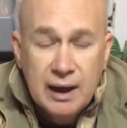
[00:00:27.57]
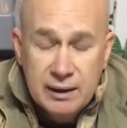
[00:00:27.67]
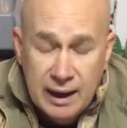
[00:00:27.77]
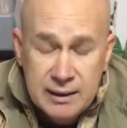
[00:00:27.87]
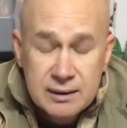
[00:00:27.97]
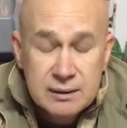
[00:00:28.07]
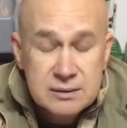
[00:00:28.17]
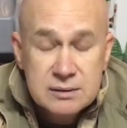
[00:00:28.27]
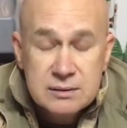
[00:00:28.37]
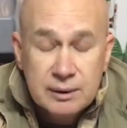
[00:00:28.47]

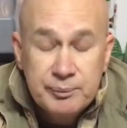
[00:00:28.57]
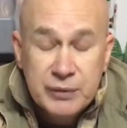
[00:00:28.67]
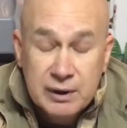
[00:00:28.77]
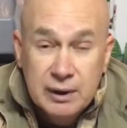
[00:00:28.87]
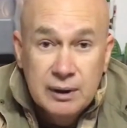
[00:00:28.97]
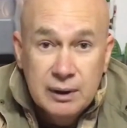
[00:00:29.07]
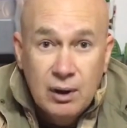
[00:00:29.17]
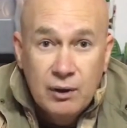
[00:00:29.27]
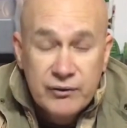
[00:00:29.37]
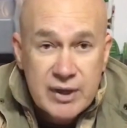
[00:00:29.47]
hundreds
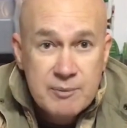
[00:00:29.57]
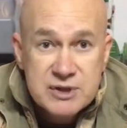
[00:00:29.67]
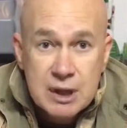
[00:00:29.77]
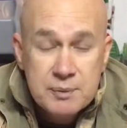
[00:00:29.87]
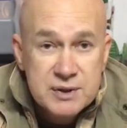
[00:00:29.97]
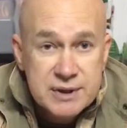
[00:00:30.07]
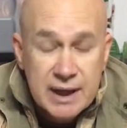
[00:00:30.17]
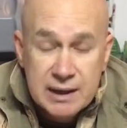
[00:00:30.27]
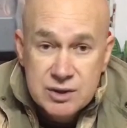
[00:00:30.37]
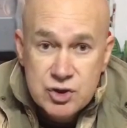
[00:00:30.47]
of thumbs ups
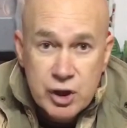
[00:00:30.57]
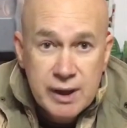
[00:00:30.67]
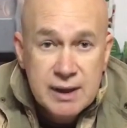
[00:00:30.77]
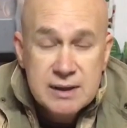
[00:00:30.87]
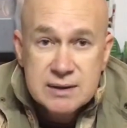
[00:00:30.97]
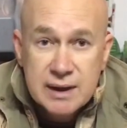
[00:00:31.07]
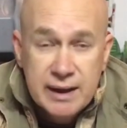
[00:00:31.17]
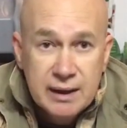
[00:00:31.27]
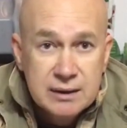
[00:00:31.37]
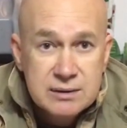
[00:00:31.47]
and shares
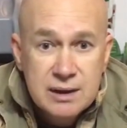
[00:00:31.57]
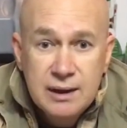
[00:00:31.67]
and